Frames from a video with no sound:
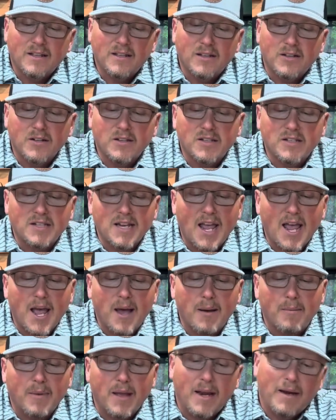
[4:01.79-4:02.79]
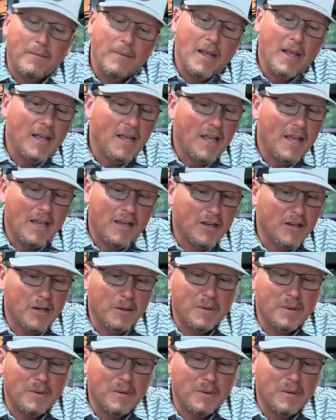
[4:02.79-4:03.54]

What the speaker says: Good snap, and it couldn't have